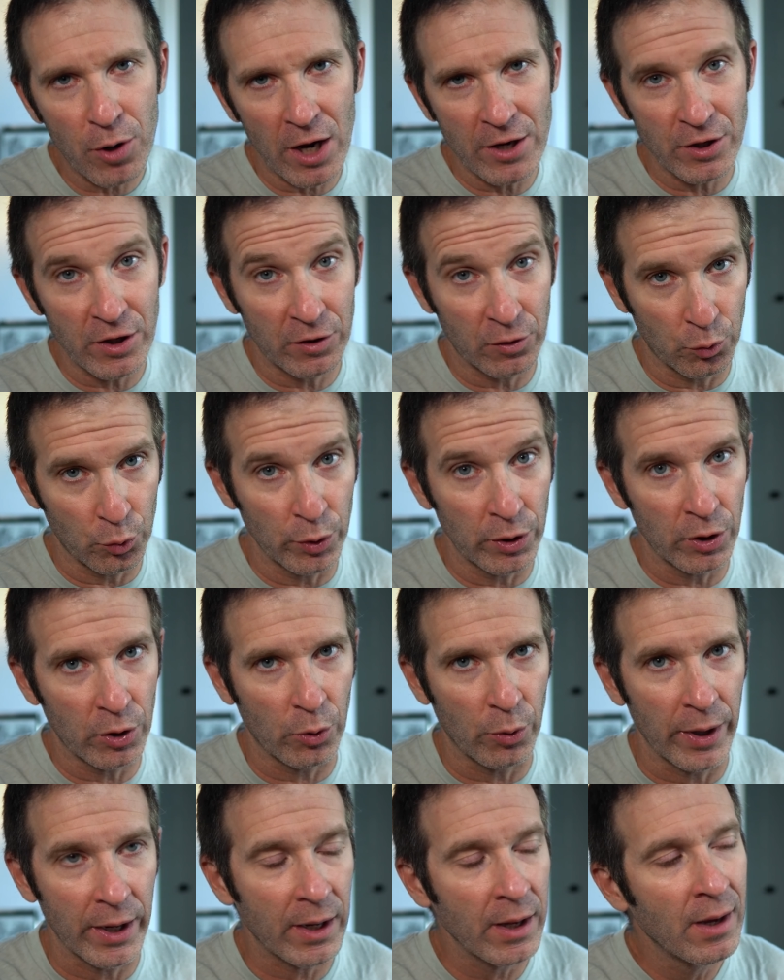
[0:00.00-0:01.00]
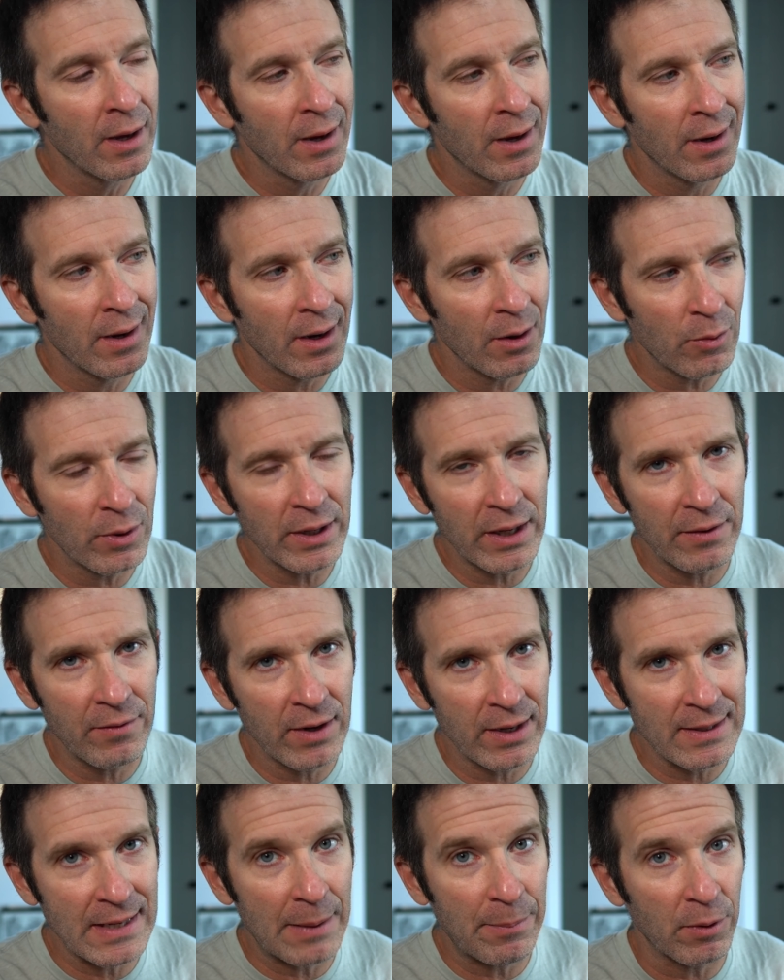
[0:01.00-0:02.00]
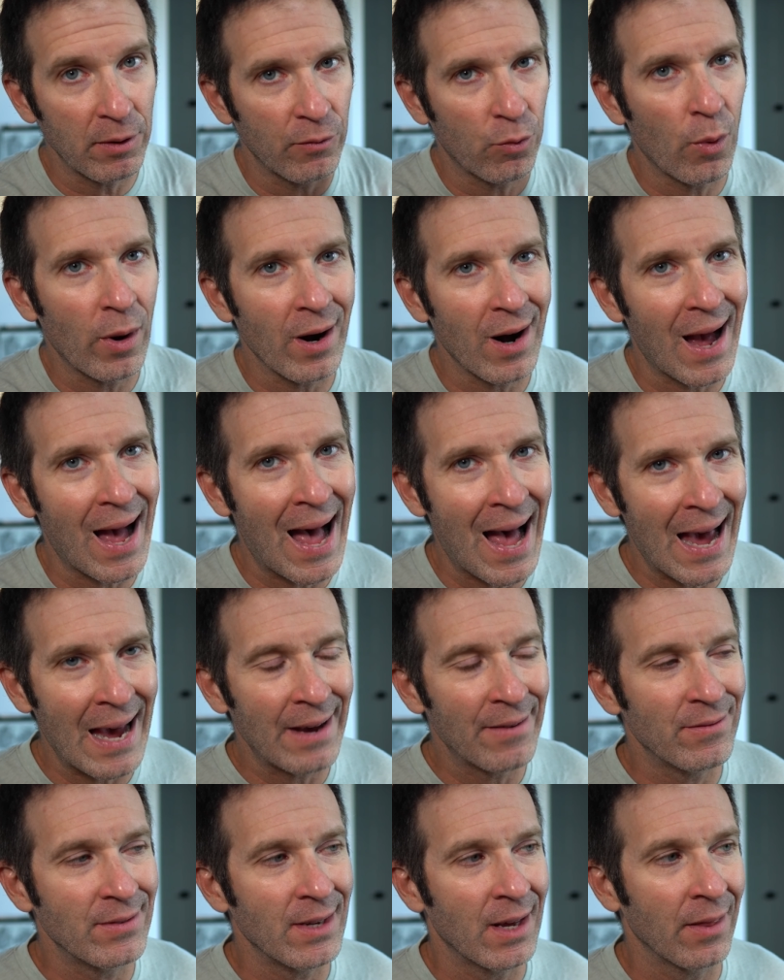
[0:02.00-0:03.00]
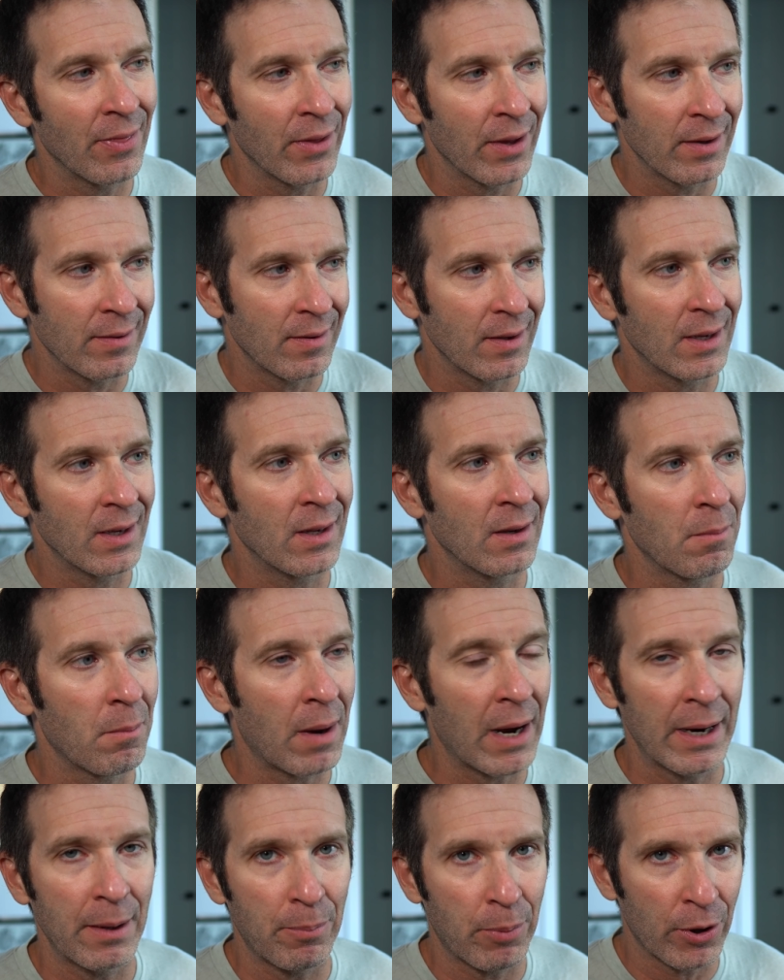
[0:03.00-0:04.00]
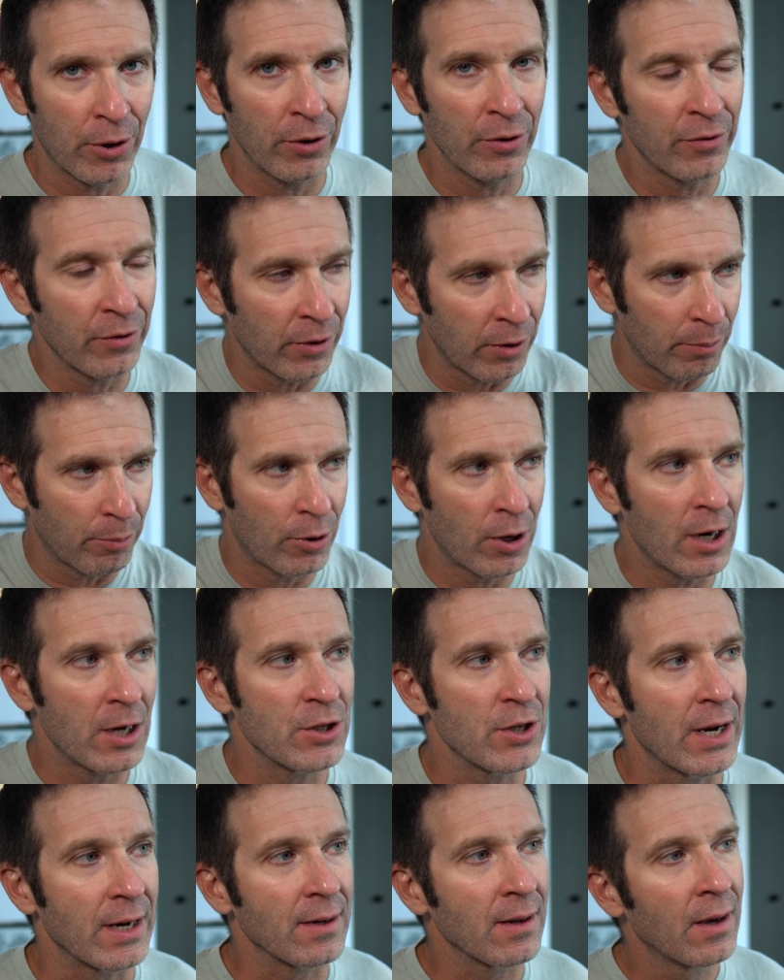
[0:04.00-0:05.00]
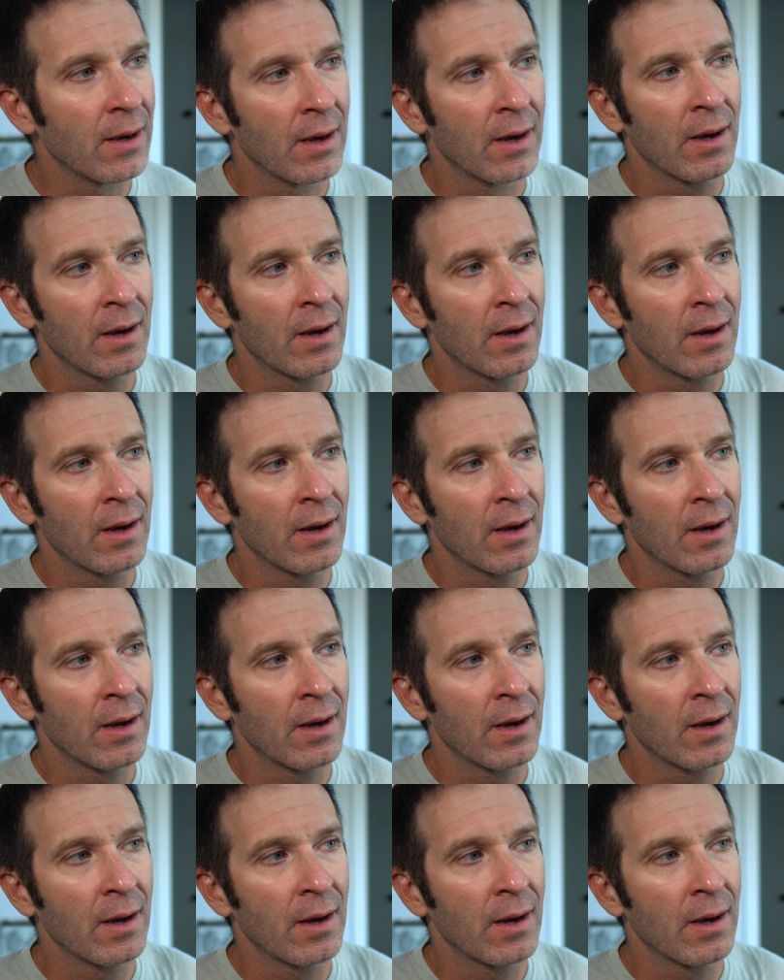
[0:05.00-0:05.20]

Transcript: projects real quick, I wanted to give an example of where I've done this in my personal project.